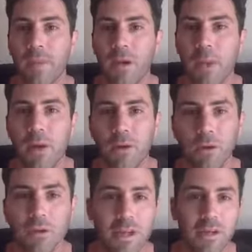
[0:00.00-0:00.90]
about who
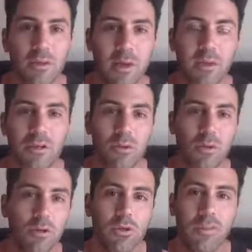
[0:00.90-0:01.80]
you send your money to
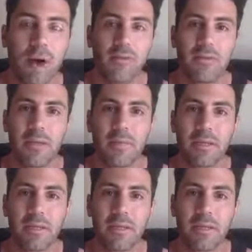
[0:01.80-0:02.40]
and who you buy from,